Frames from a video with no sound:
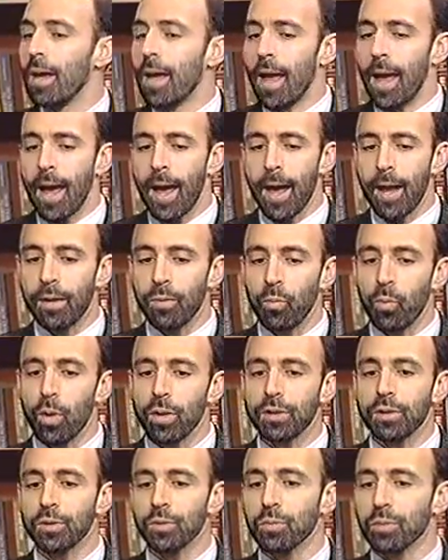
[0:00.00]
And what
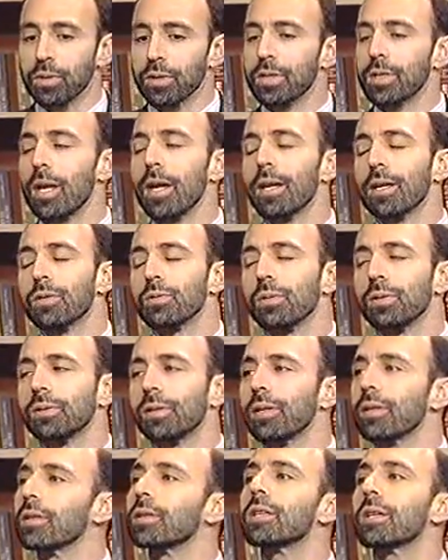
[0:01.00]
children say is really
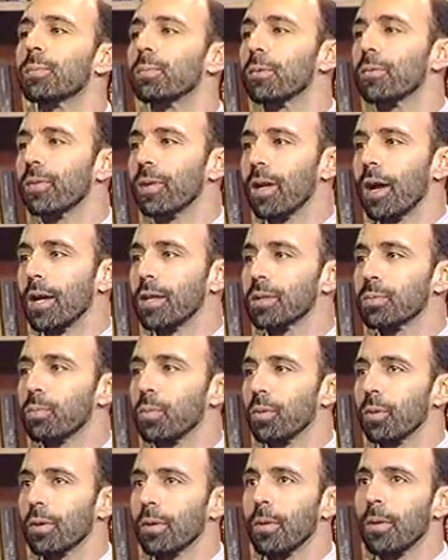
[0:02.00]
the tip of the iceberg.